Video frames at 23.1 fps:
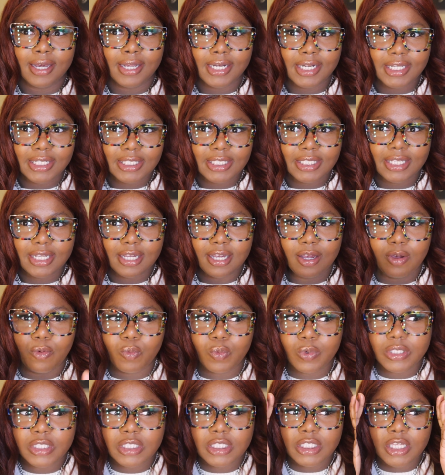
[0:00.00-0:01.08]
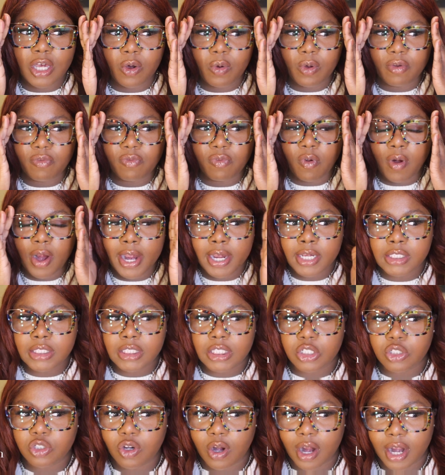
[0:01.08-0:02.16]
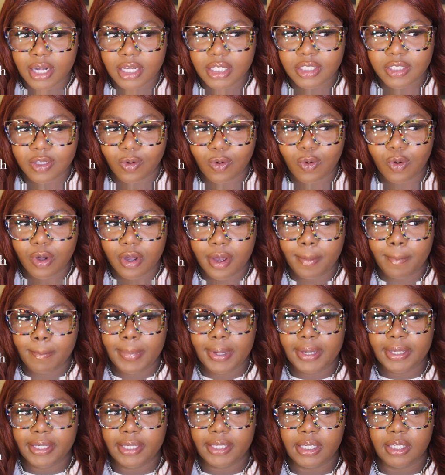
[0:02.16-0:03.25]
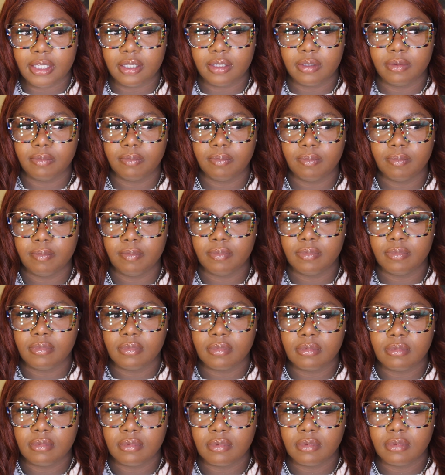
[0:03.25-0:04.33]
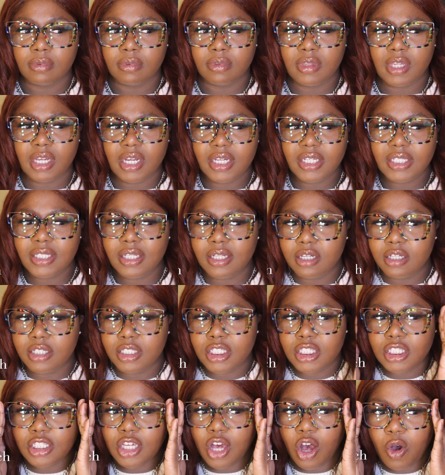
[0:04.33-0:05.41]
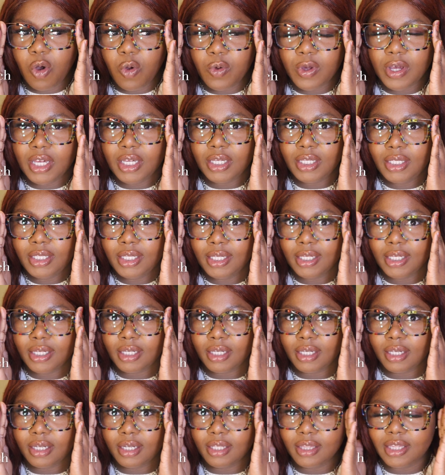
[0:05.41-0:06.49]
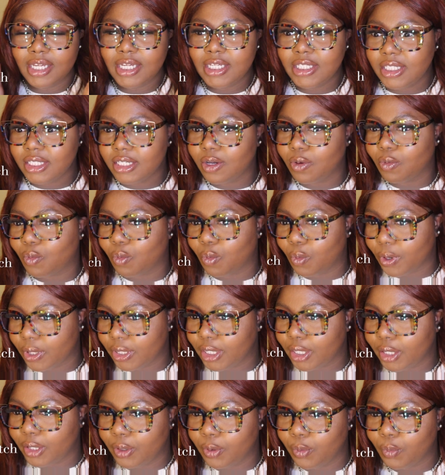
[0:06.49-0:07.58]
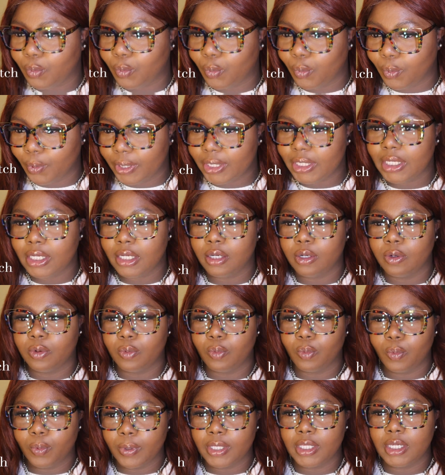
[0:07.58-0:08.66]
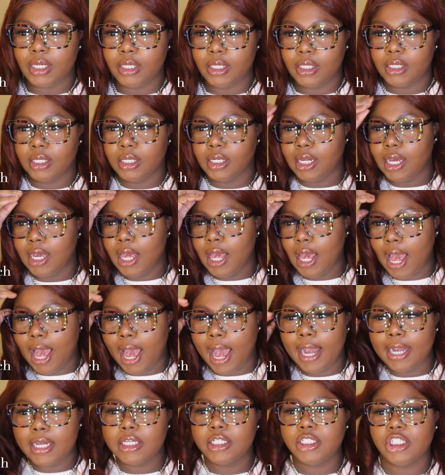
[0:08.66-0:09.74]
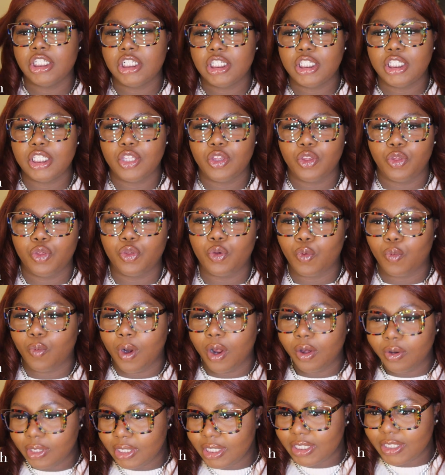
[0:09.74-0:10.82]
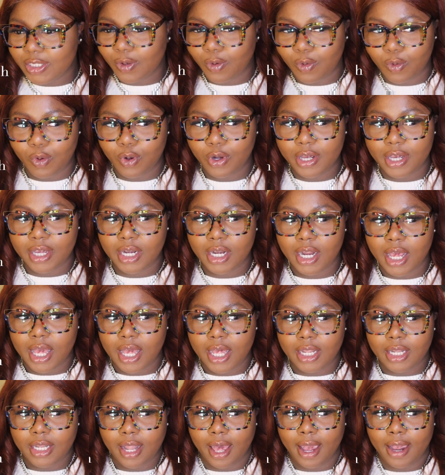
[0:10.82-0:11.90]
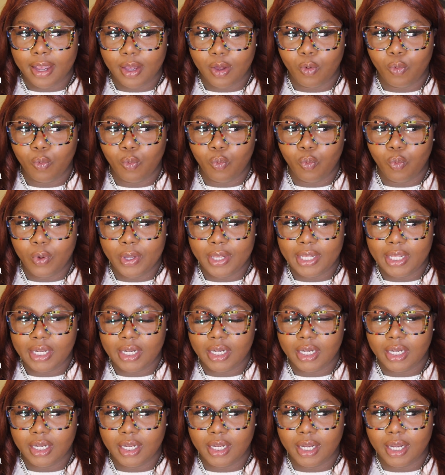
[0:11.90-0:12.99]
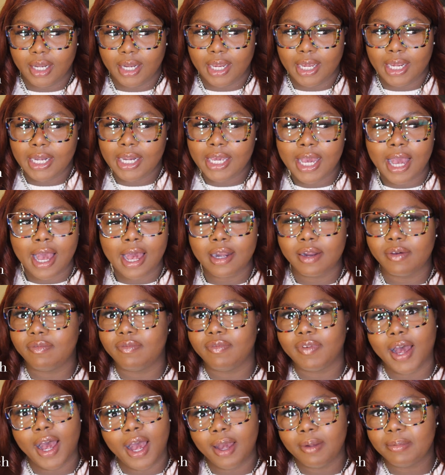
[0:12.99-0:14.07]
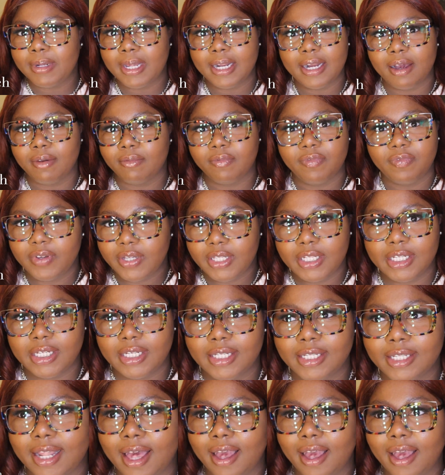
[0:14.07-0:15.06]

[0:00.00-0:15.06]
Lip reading: honestly was so afraid to try these on, but these look so good. These look really, really, really good. I could just throw these on like with any kind of vibe that I'm feeling.